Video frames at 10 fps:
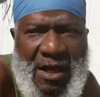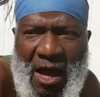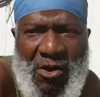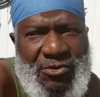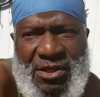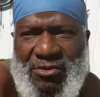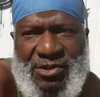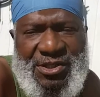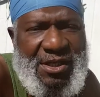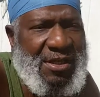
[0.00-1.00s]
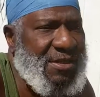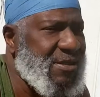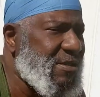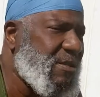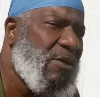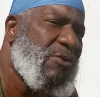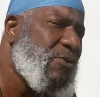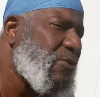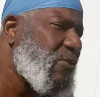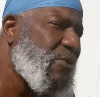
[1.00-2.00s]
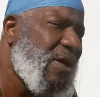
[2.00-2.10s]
I don't deal with chickens. No.